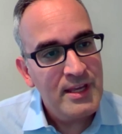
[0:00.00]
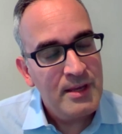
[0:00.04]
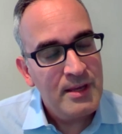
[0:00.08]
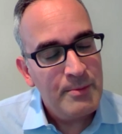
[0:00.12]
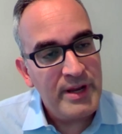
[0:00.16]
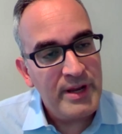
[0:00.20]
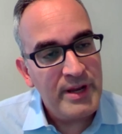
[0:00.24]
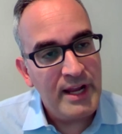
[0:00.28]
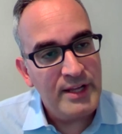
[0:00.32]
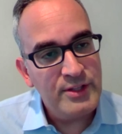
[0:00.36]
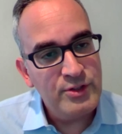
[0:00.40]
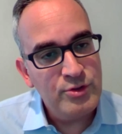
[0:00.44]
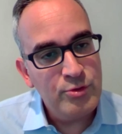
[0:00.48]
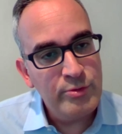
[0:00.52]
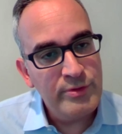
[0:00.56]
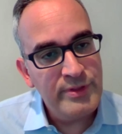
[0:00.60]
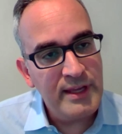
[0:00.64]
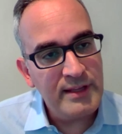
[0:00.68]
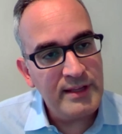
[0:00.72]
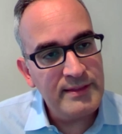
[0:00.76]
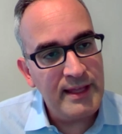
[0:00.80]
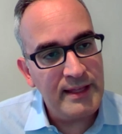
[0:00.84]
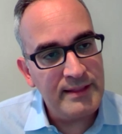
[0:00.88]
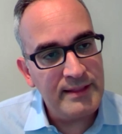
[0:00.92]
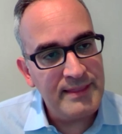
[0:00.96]
But I do
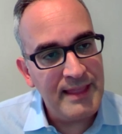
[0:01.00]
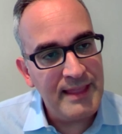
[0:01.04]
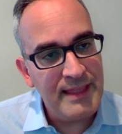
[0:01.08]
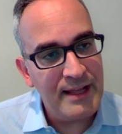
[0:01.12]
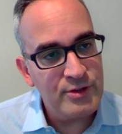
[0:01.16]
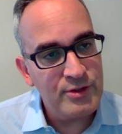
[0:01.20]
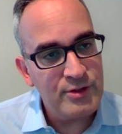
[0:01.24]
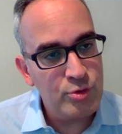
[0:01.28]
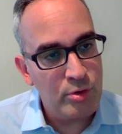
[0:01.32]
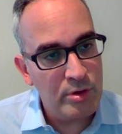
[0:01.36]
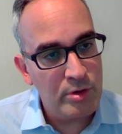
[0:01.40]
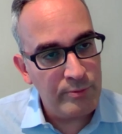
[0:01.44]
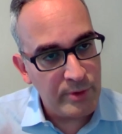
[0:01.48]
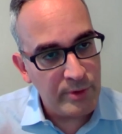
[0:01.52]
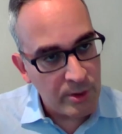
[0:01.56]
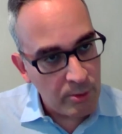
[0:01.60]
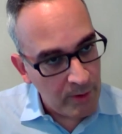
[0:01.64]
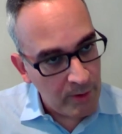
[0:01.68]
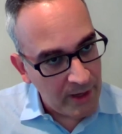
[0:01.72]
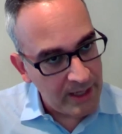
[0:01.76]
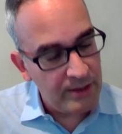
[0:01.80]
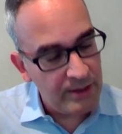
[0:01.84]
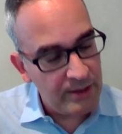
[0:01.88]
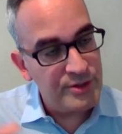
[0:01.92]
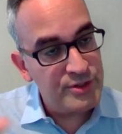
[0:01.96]
think that that sort of
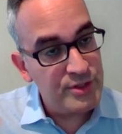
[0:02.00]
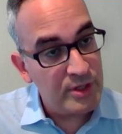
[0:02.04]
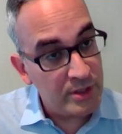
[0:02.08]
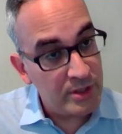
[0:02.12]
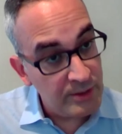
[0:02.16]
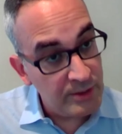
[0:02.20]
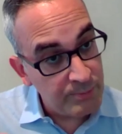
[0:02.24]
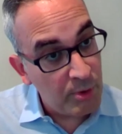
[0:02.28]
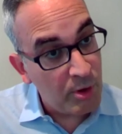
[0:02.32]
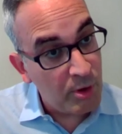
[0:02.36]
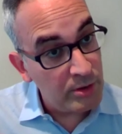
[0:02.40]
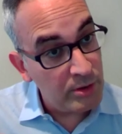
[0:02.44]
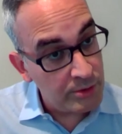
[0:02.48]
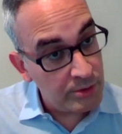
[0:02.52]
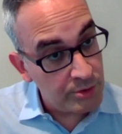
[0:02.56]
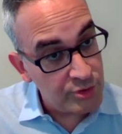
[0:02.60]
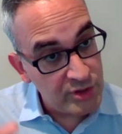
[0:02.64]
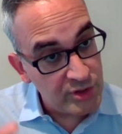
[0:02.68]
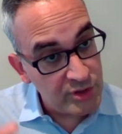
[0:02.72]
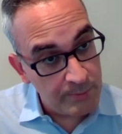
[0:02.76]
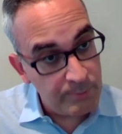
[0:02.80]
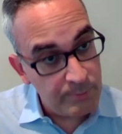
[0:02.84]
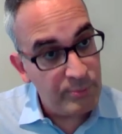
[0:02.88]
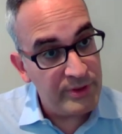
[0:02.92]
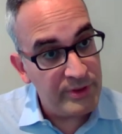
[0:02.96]
requires a good
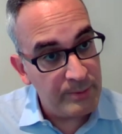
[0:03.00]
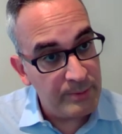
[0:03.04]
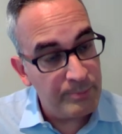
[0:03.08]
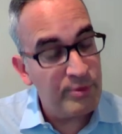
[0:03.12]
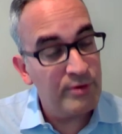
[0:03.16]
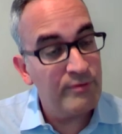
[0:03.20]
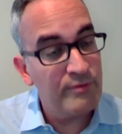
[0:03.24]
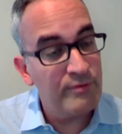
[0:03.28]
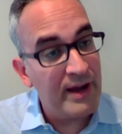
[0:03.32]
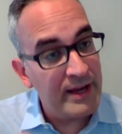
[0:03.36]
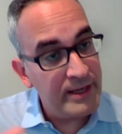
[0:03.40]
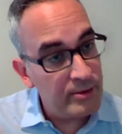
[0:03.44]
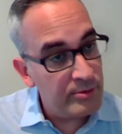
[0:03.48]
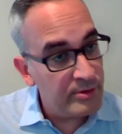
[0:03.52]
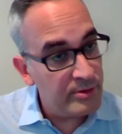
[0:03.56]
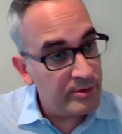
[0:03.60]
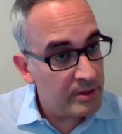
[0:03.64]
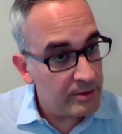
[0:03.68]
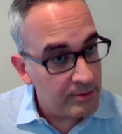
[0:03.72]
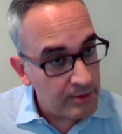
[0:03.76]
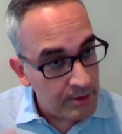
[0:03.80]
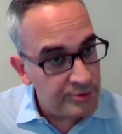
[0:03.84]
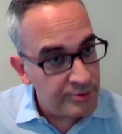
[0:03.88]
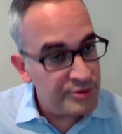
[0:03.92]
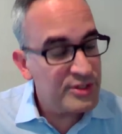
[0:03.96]
partnership with the provider and
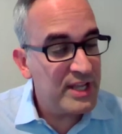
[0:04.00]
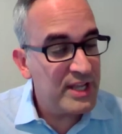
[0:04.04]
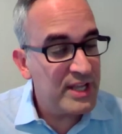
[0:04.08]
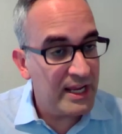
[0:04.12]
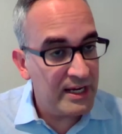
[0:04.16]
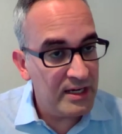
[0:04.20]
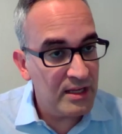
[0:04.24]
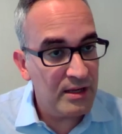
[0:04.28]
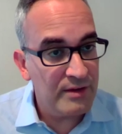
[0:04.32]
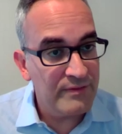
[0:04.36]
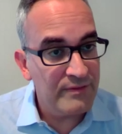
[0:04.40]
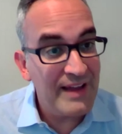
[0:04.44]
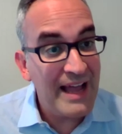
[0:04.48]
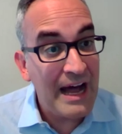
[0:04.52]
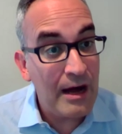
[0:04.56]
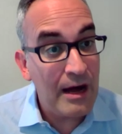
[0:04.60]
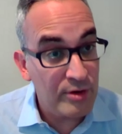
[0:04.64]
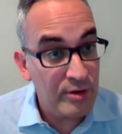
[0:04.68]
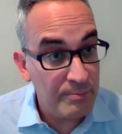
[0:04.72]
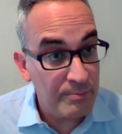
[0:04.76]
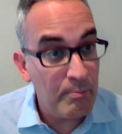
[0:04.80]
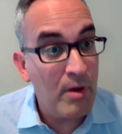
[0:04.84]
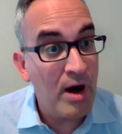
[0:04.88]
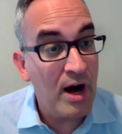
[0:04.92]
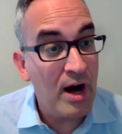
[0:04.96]
an understanding of how
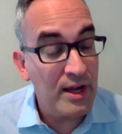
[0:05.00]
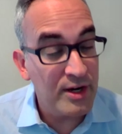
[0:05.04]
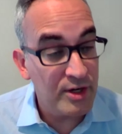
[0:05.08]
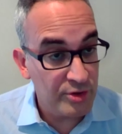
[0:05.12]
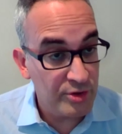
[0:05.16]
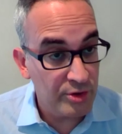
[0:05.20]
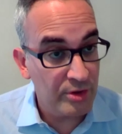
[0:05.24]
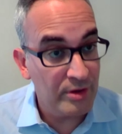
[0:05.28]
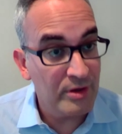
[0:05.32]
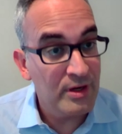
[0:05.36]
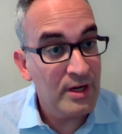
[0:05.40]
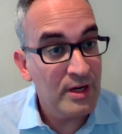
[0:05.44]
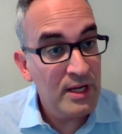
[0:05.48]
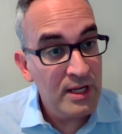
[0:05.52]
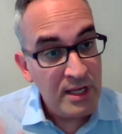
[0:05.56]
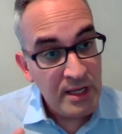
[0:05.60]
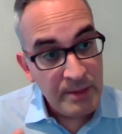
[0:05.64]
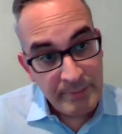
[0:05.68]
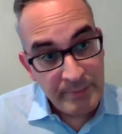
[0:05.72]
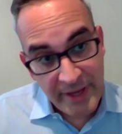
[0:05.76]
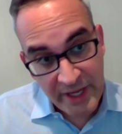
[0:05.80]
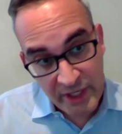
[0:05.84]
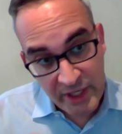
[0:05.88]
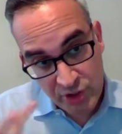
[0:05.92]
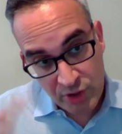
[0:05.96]
to monitor
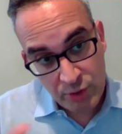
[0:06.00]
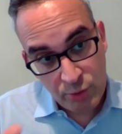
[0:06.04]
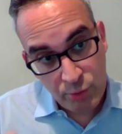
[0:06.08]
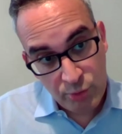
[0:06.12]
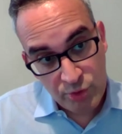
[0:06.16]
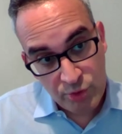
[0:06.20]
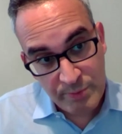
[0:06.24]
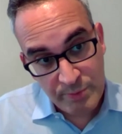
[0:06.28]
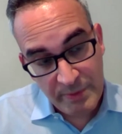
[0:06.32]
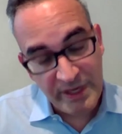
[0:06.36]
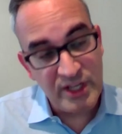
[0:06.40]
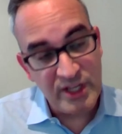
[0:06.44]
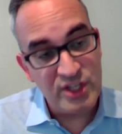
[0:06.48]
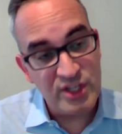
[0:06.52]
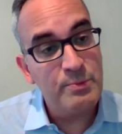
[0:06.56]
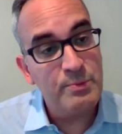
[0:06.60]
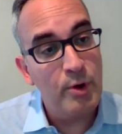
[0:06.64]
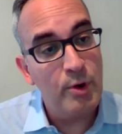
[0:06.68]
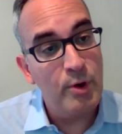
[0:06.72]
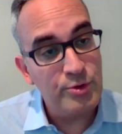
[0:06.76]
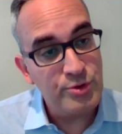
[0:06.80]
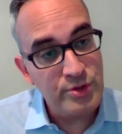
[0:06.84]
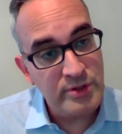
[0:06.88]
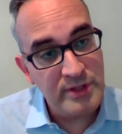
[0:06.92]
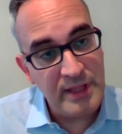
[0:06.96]
patient who's been
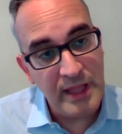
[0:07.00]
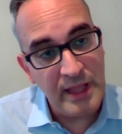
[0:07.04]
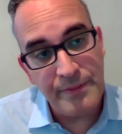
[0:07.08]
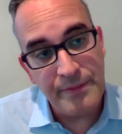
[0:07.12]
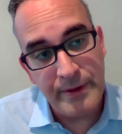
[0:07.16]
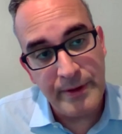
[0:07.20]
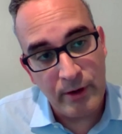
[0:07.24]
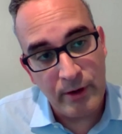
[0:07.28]
exposed to that